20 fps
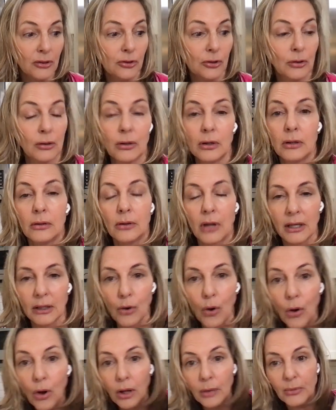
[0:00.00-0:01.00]
your
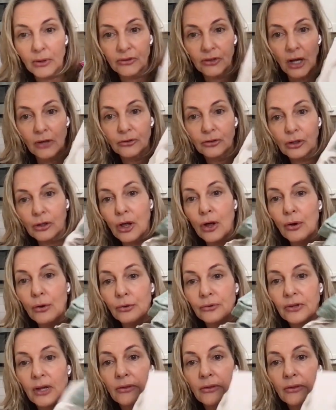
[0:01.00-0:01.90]
like oil massage clothes.